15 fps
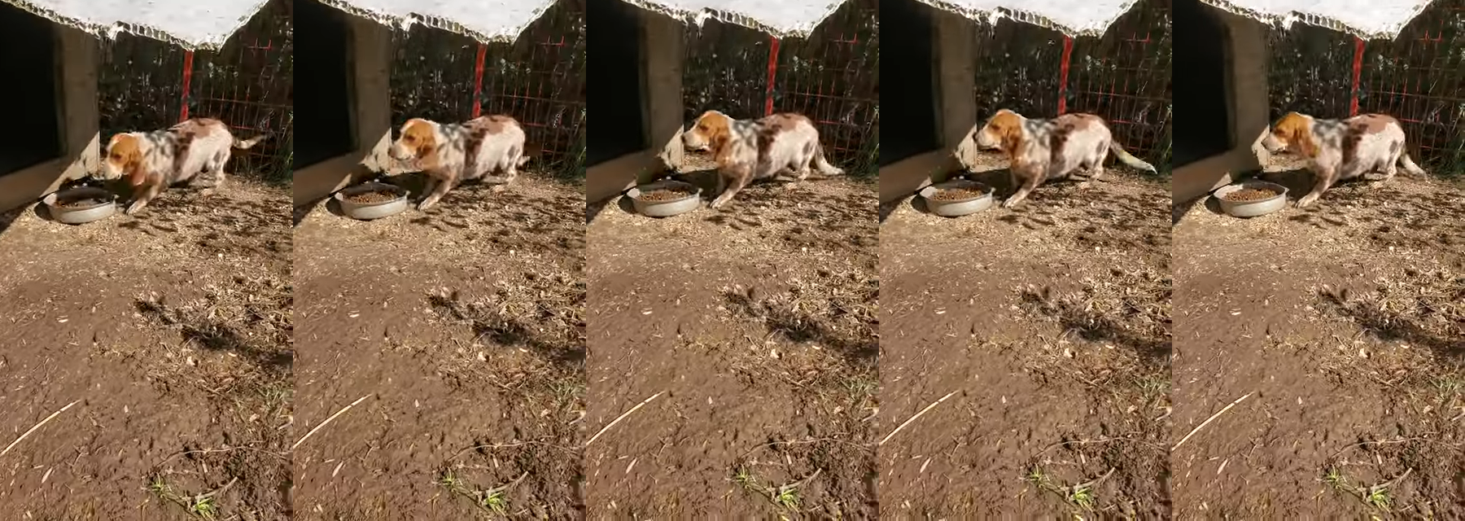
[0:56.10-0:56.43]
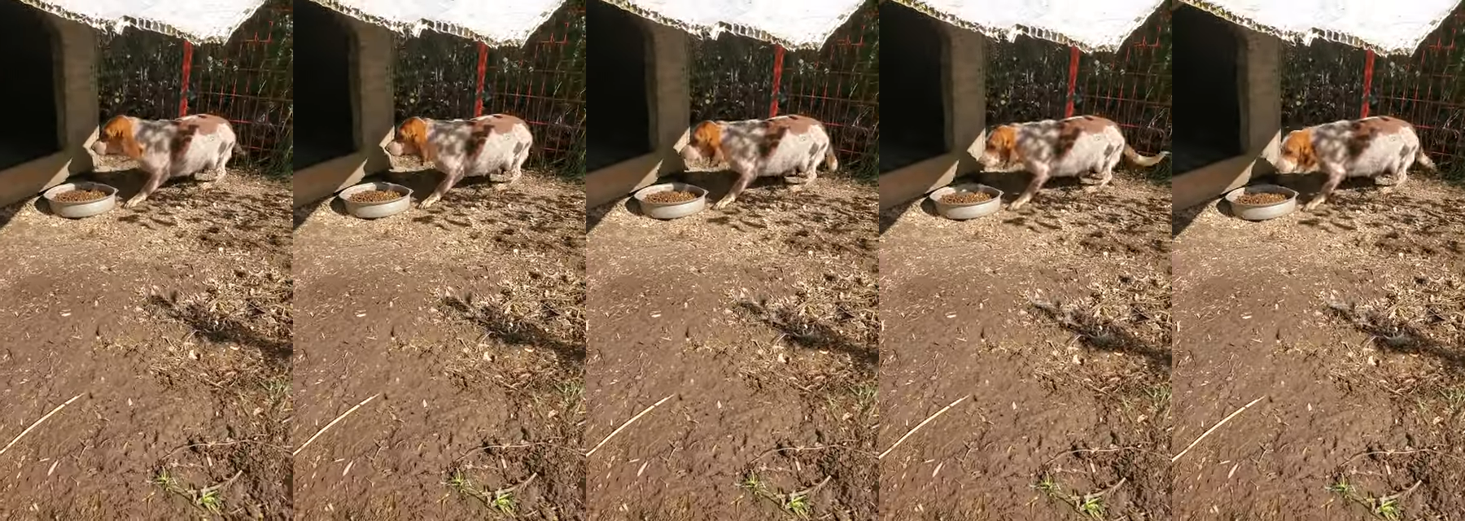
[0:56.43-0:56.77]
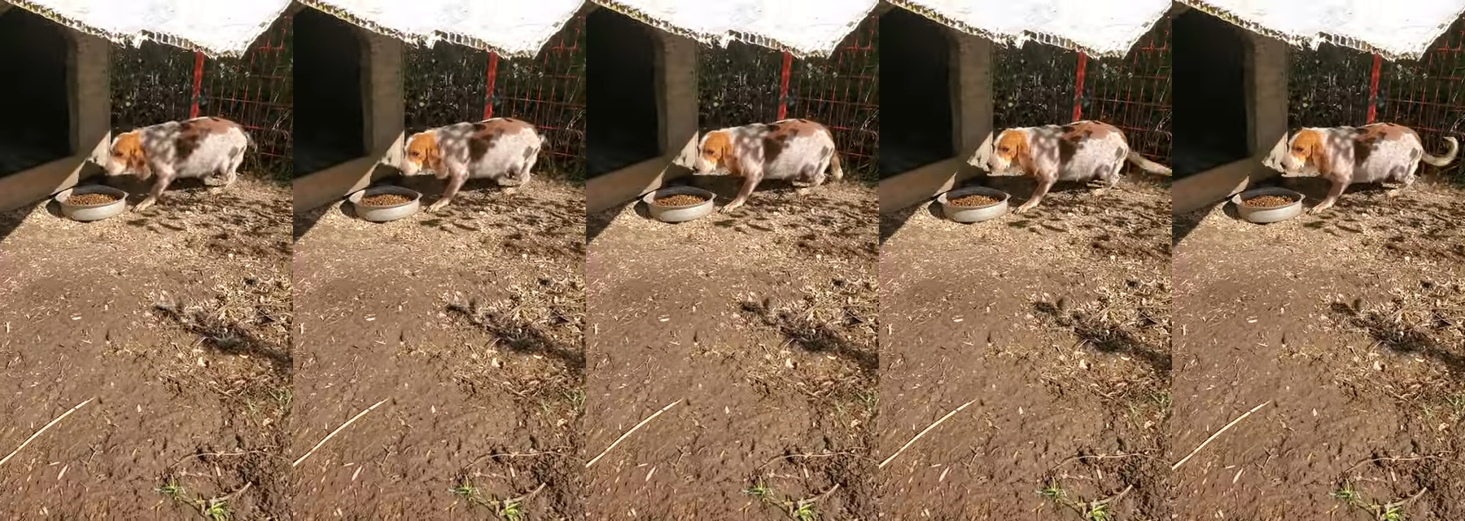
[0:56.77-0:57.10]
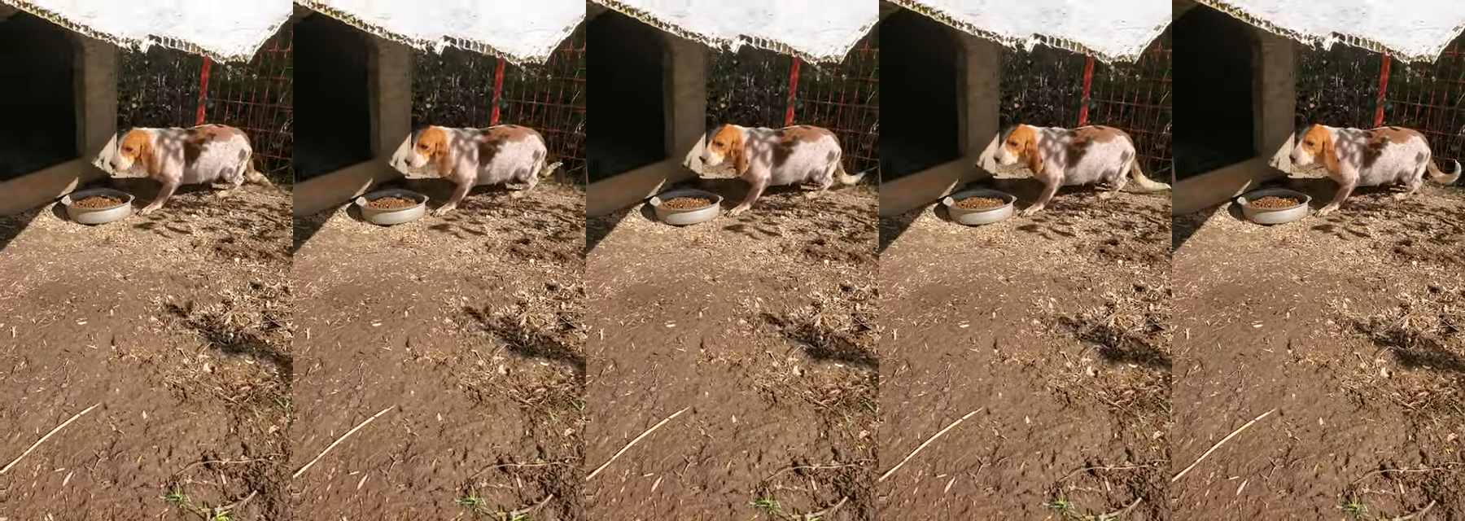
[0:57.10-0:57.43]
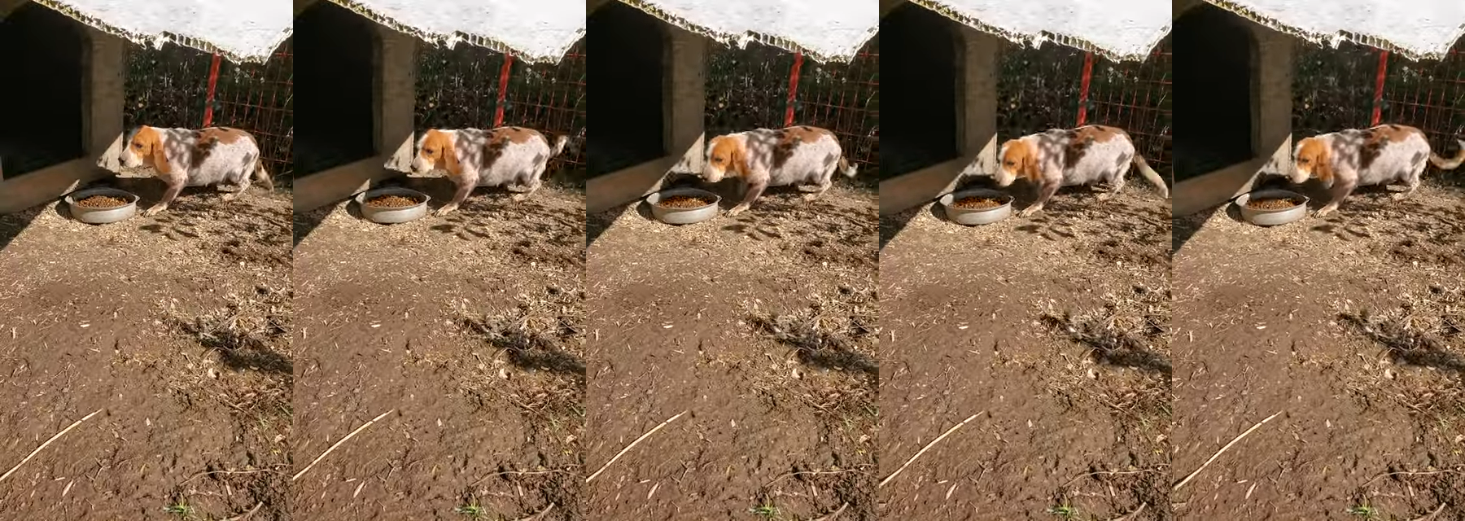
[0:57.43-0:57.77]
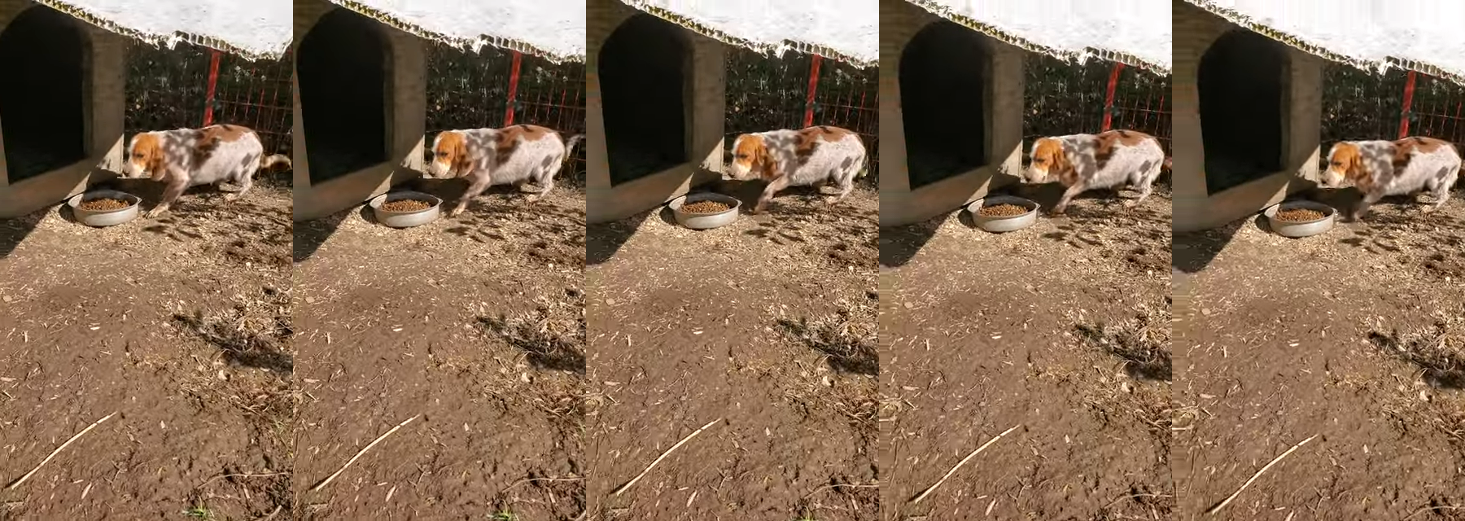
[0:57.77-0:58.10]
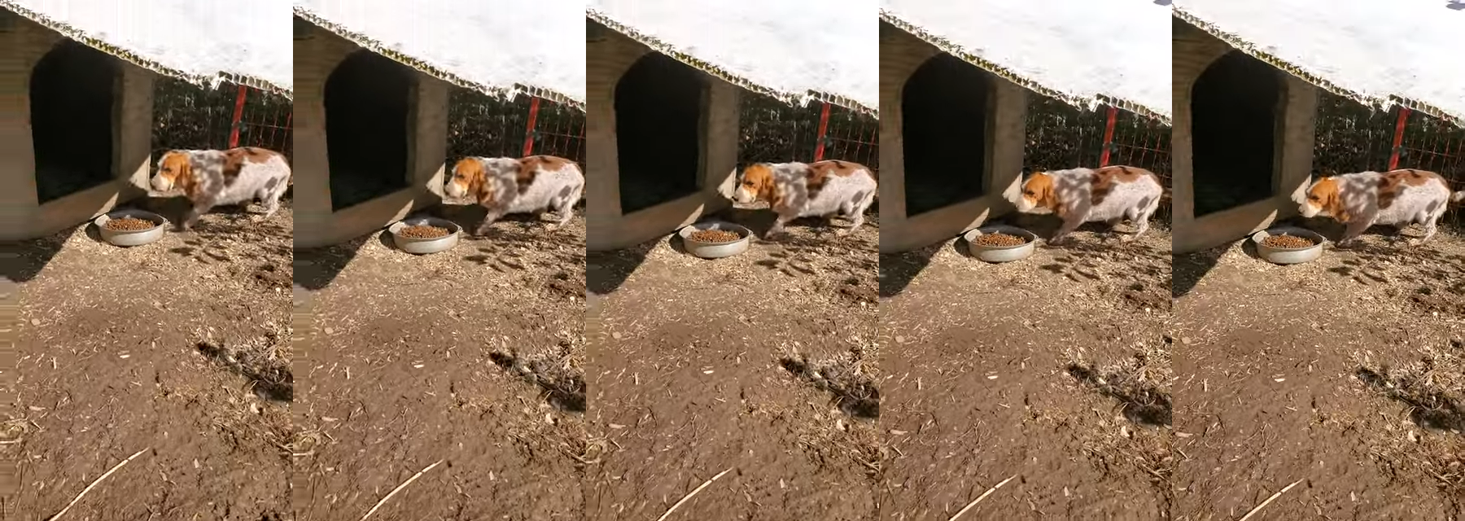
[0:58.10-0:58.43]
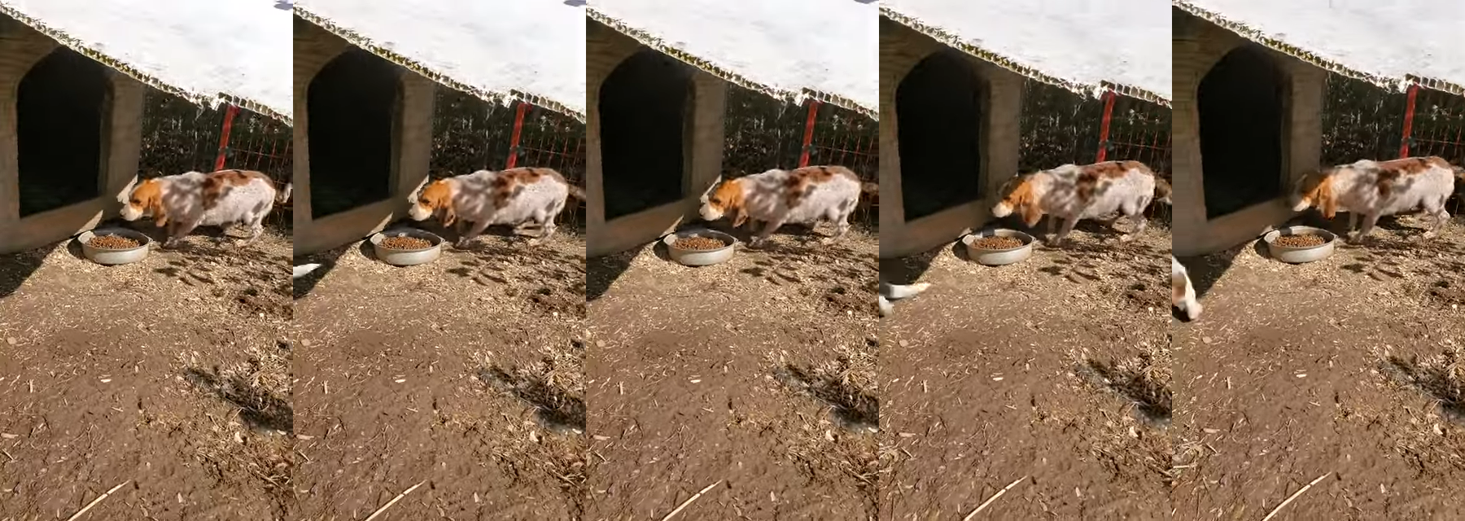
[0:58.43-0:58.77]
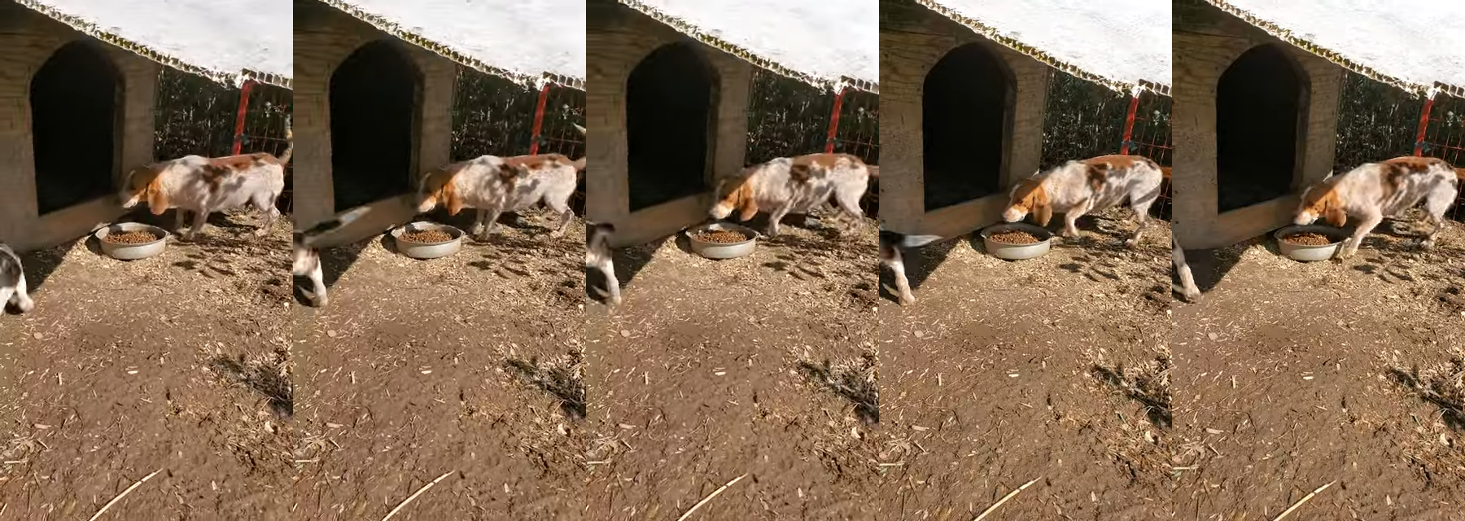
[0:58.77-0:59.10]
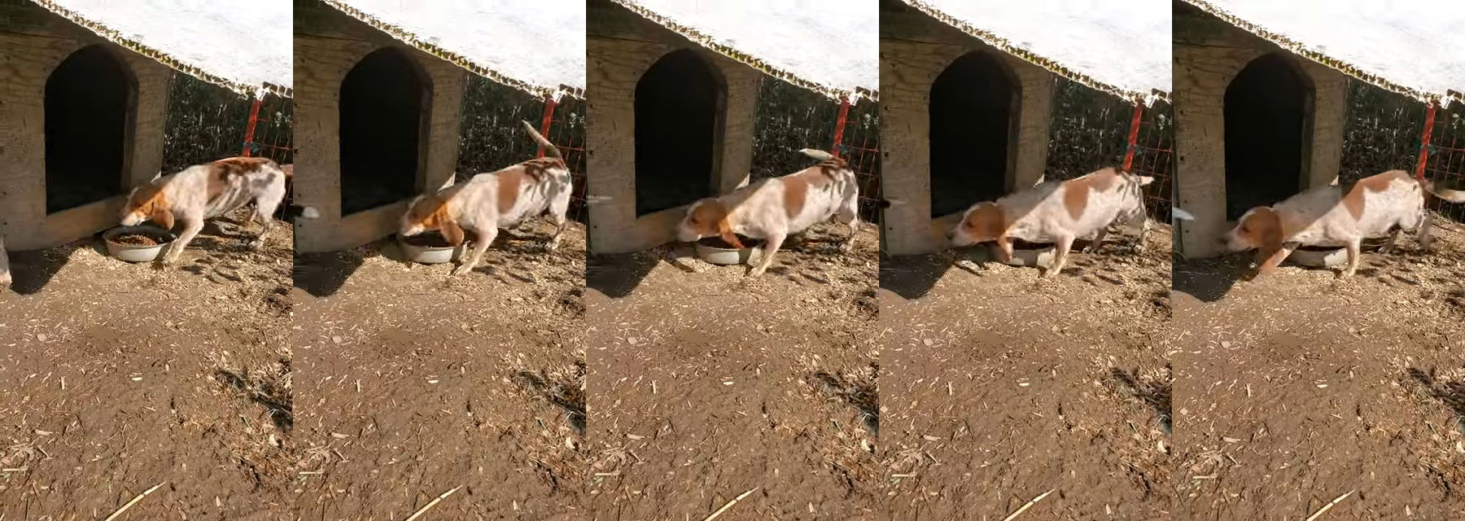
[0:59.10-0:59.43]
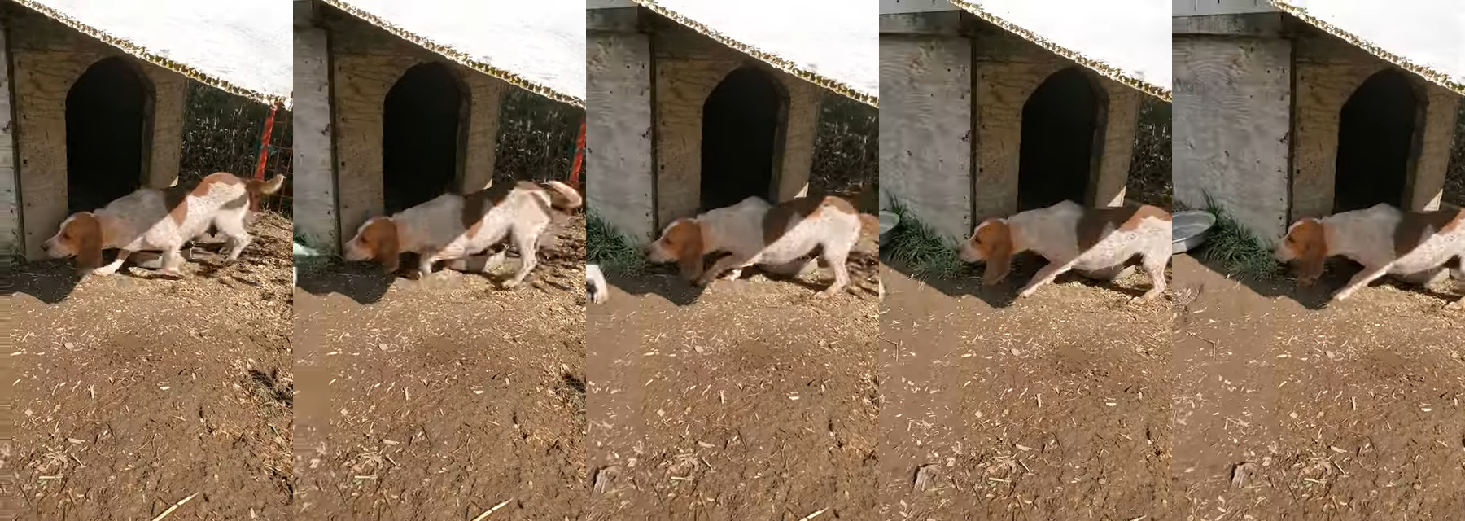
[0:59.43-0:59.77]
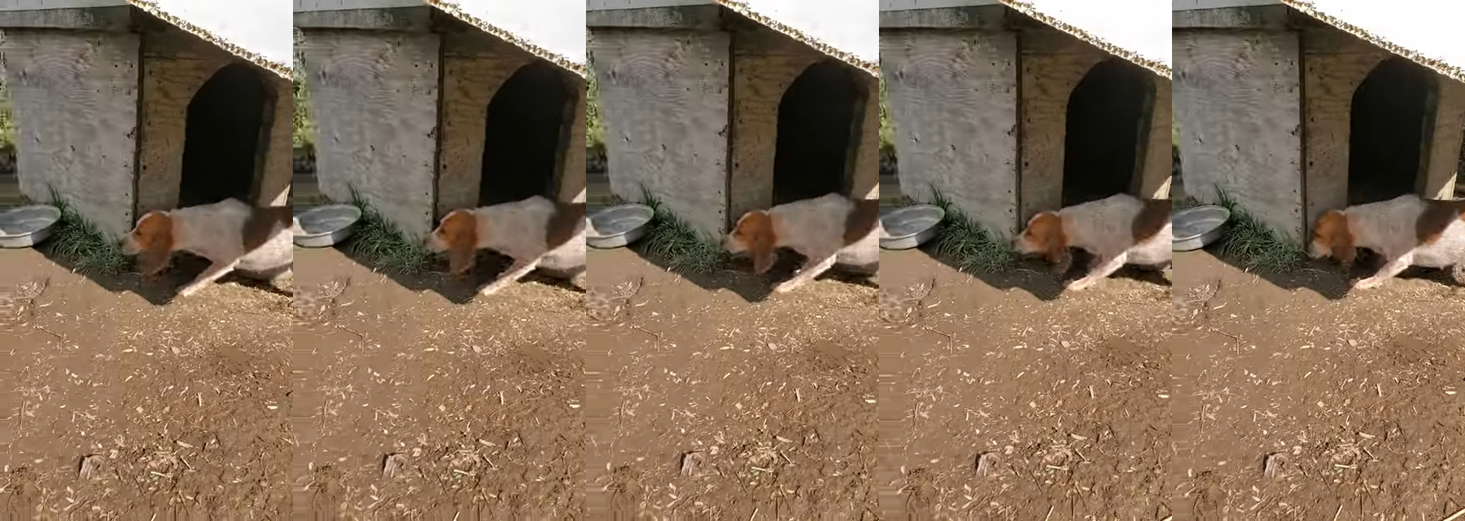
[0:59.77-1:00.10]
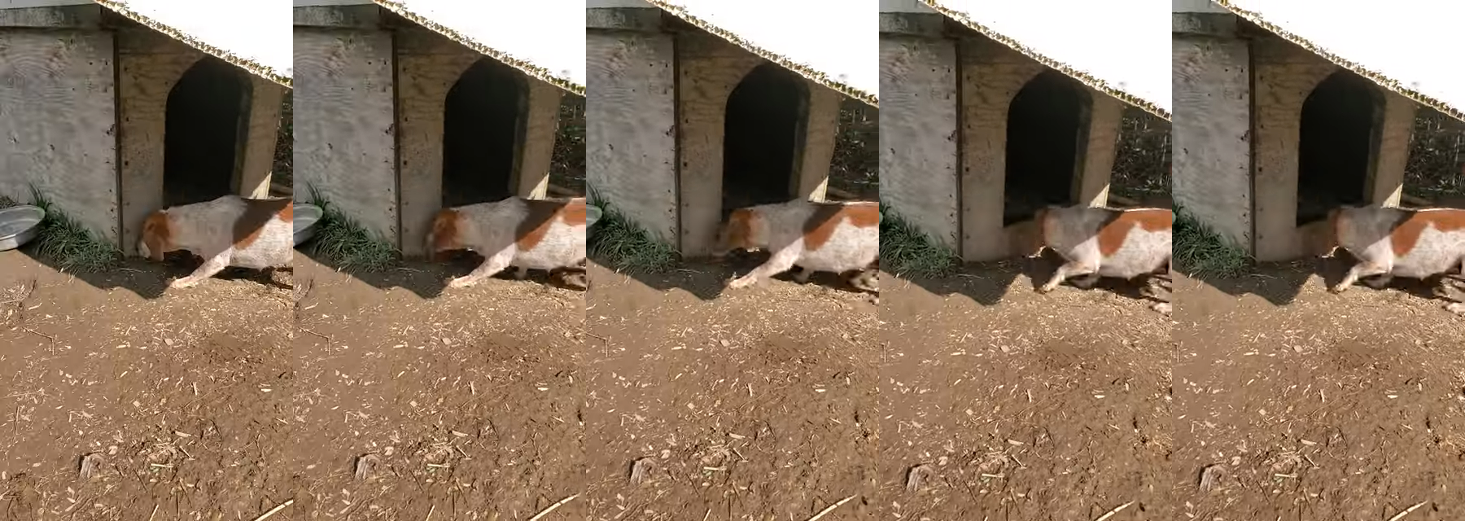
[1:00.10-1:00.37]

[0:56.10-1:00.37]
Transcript: Nobody's mouth can be seen.